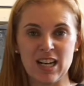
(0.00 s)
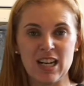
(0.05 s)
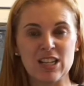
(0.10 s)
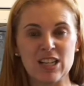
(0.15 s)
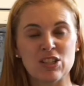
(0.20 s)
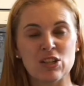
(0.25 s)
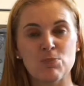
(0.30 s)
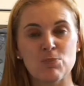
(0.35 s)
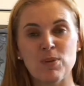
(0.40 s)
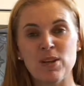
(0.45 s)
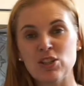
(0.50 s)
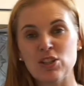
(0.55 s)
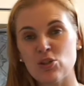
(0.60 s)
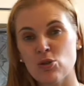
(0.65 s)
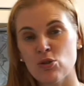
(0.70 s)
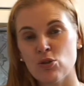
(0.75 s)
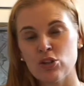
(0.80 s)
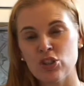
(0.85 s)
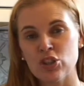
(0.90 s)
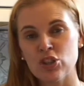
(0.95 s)
So be
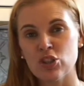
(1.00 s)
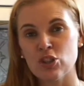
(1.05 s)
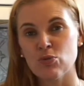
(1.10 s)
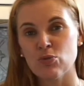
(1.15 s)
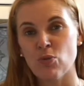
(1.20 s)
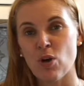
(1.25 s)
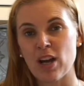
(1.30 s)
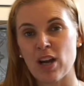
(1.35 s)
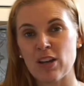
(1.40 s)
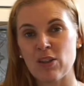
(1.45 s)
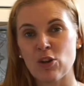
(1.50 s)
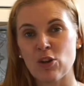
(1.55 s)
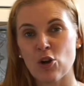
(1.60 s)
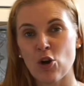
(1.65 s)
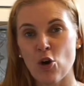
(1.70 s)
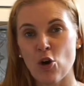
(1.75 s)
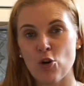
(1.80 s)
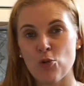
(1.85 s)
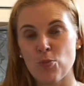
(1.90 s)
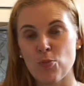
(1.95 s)
sure just to write in the
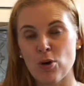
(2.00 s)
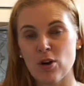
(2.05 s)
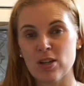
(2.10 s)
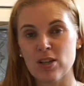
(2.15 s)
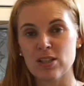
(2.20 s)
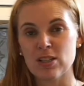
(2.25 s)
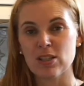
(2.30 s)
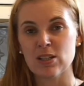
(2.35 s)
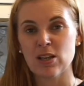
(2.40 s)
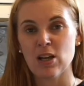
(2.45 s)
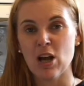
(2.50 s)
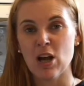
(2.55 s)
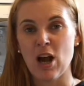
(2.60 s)
code box,